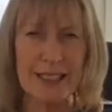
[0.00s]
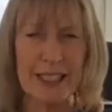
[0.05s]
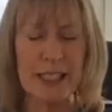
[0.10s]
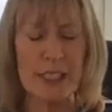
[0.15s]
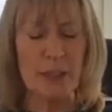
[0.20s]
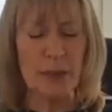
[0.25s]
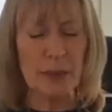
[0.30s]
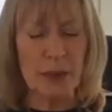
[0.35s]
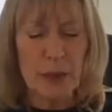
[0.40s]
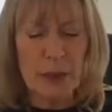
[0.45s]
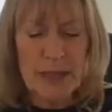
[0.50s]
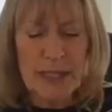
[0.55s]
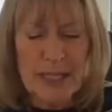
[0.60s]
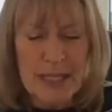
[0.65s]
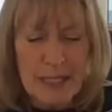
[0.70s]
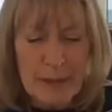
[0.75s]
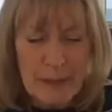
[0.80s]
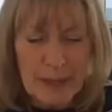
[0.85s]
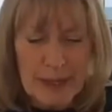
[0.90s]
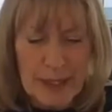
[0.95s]
Don't go
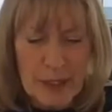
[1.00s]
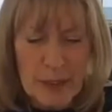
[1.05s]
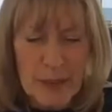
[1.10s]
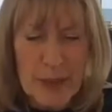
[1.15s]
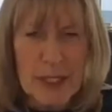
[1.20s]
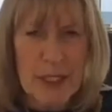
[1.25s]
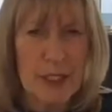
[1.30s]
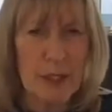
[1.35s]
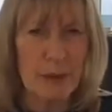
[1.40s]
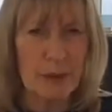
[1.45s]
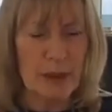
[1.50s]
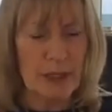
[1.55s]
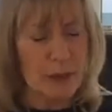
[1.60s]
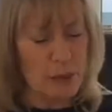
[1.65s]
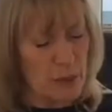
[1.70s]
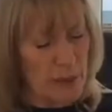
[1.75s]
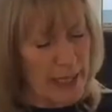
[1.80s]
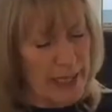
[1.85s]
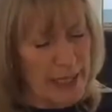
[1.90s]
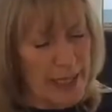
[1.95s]
deep into it. Don't think,
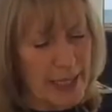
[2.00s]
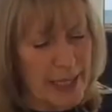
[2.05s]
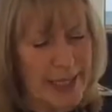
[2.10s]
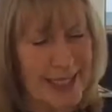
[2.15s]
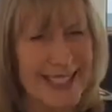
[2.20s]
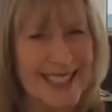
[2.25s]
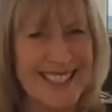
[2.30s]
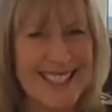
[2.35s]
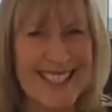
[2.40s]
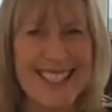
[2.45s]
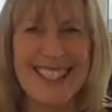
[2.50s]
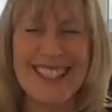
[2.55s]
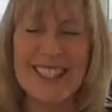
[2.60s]
where did this start?